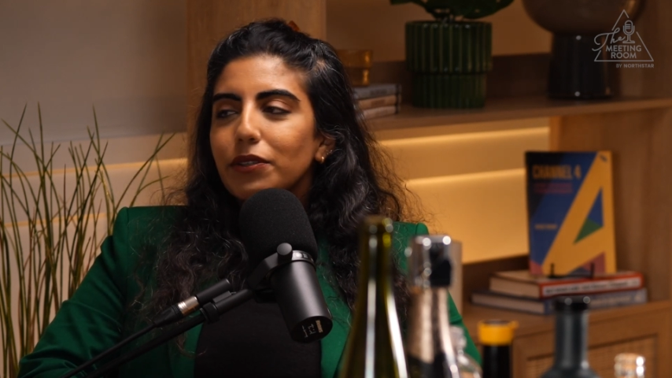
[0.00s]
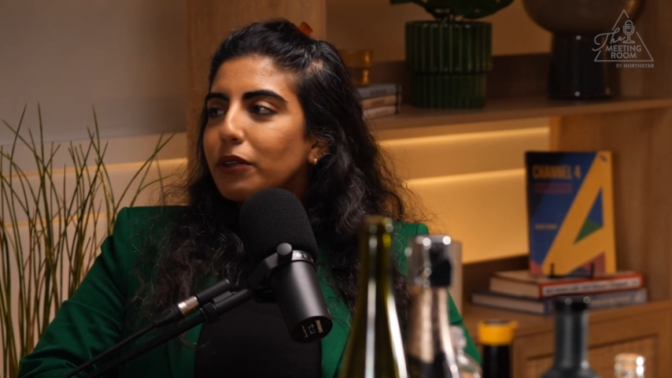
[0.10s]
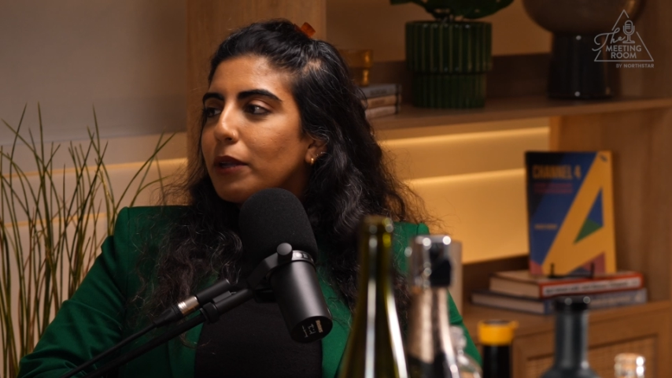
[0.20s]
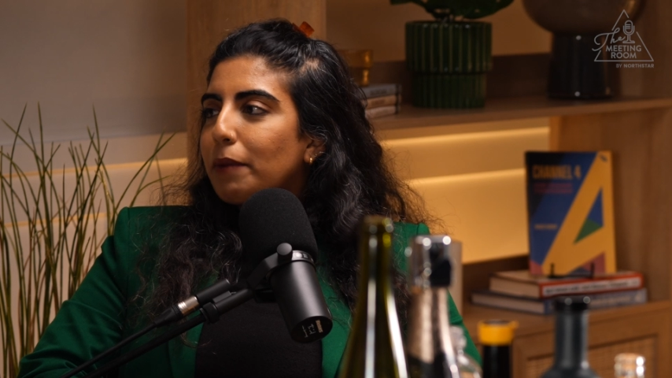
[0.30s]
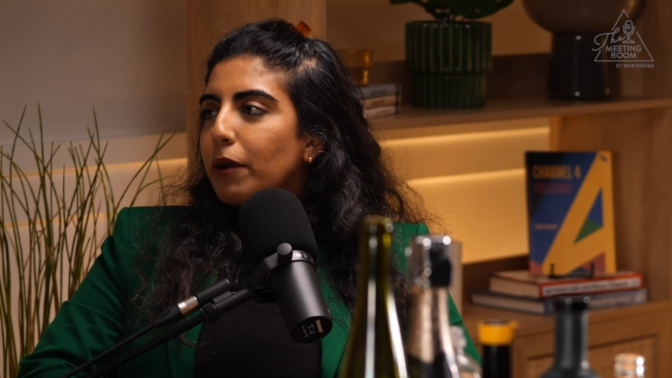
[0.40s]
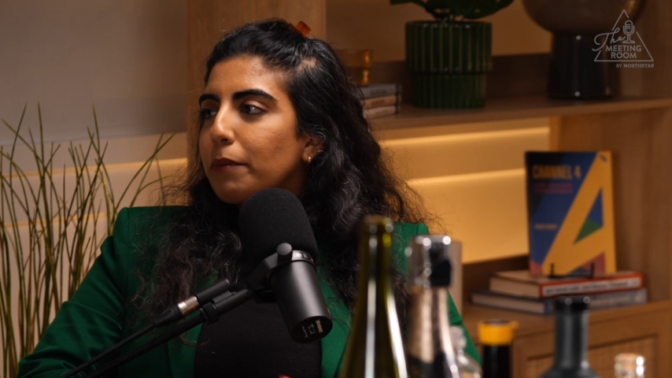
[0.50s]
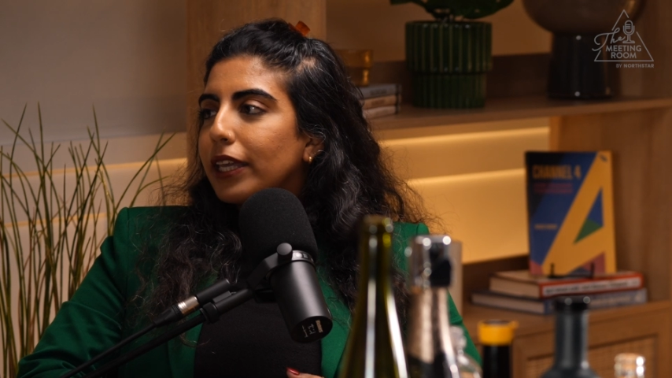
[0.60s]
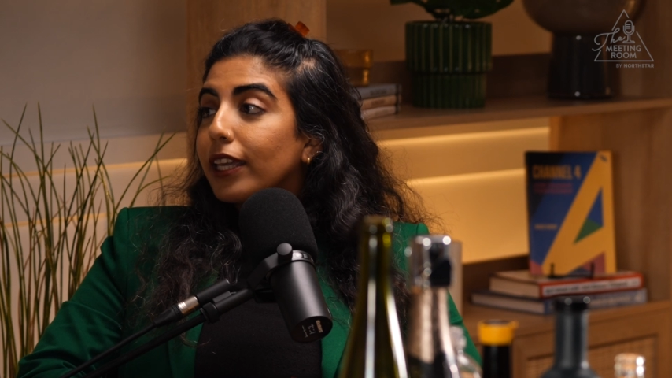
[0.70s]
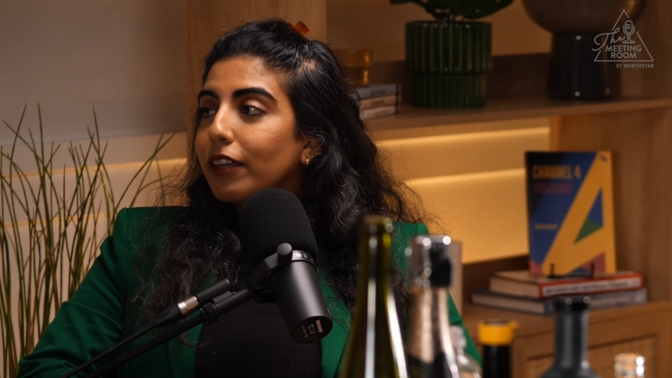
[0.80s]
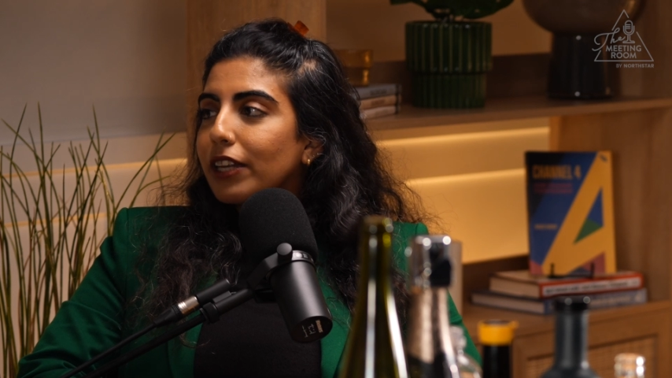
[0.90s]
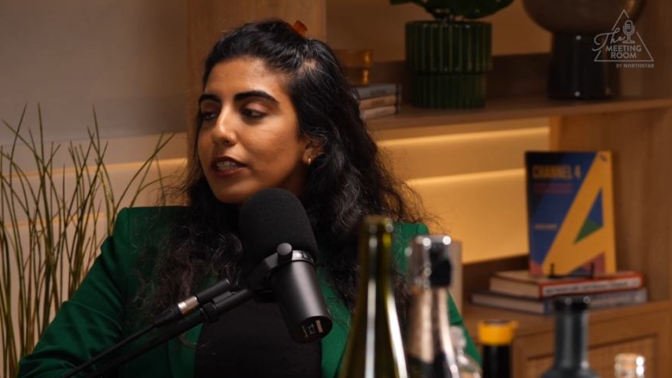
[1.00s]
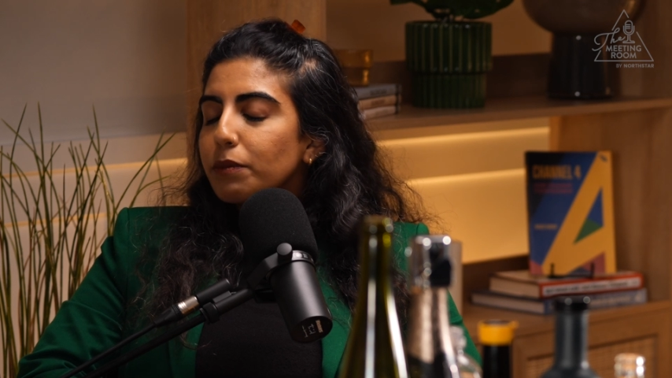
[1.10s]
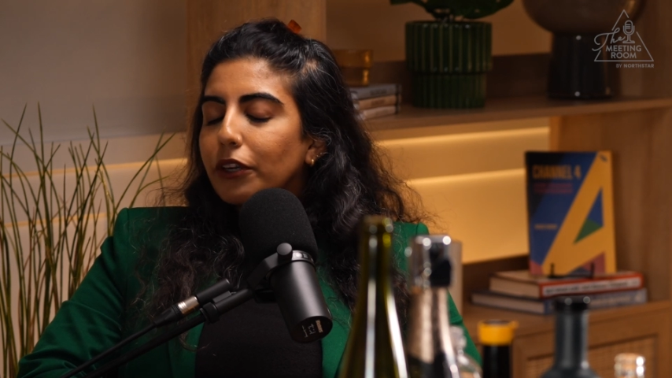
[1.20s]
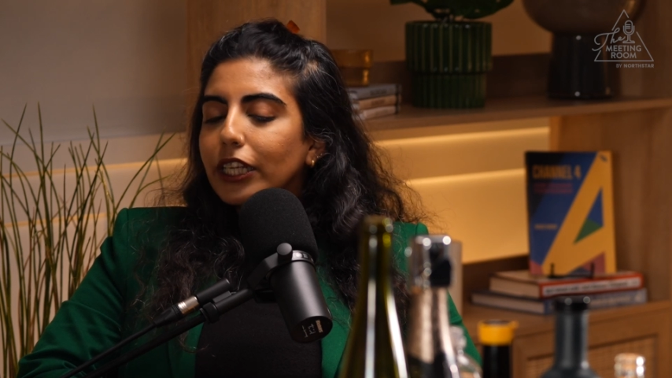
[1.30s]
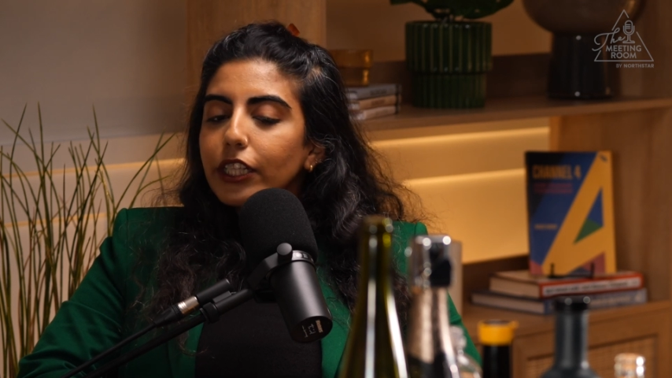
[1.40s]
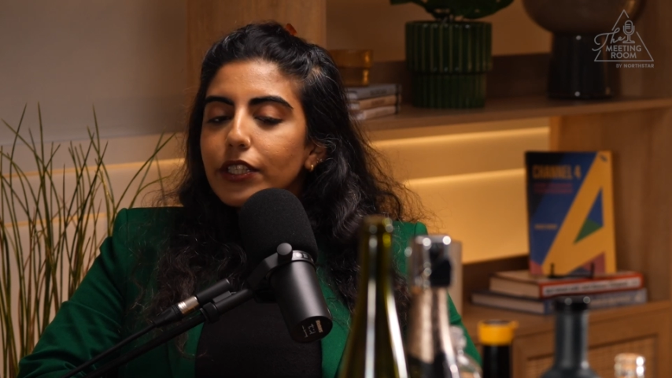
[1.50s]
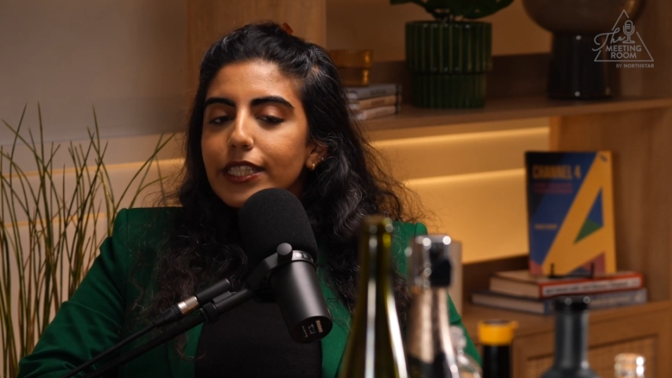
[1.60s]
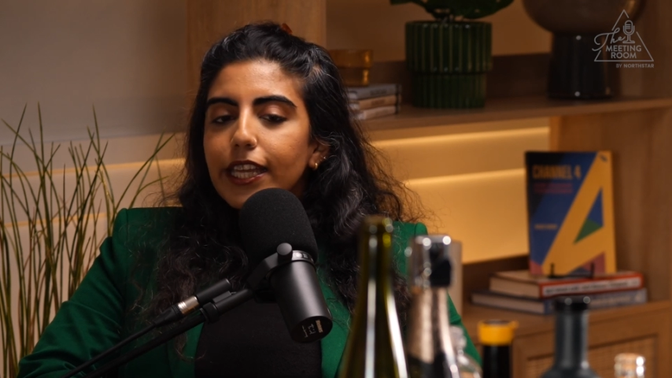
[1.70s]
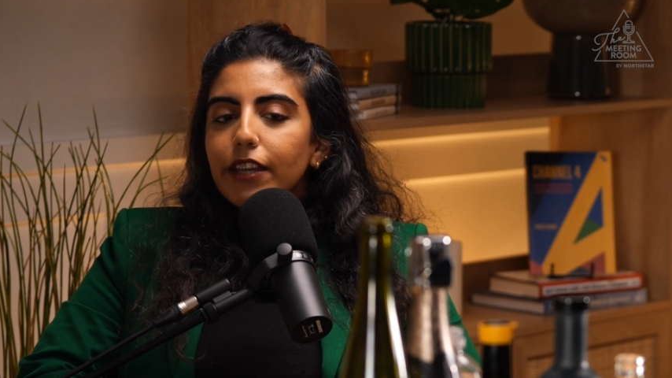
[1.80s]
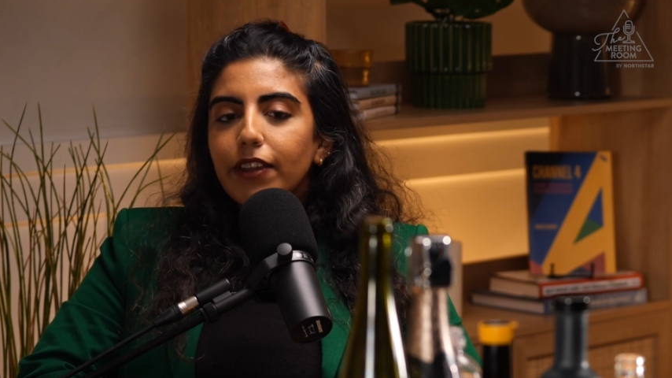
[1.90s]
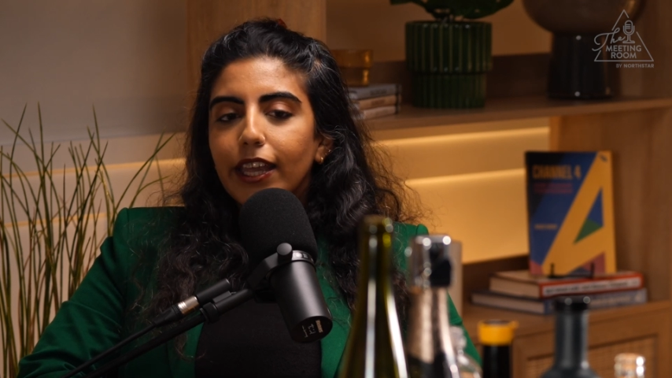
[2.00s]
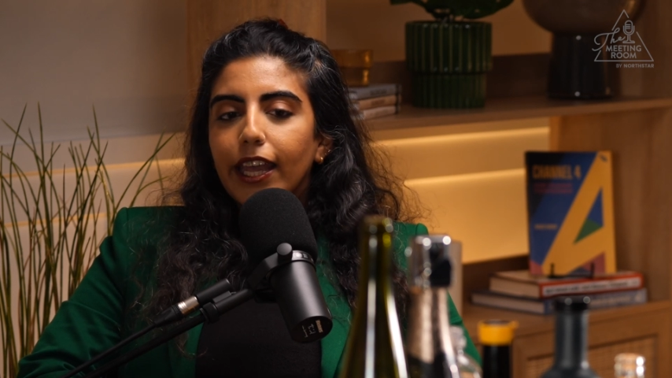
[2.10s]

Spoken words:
all about making events more inclusive.